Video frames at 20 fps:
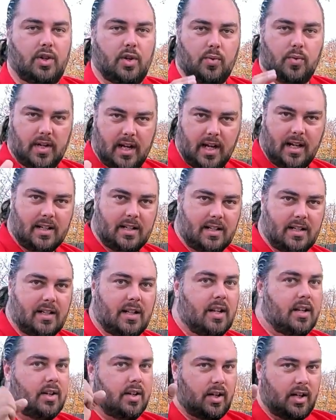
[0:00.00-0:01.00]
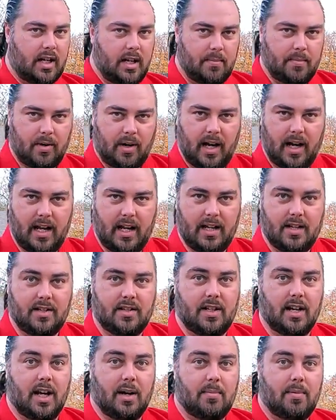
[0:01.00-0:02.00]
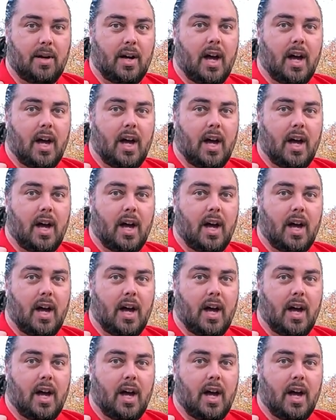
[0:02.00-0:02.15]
kicks, they're keeping their hands up.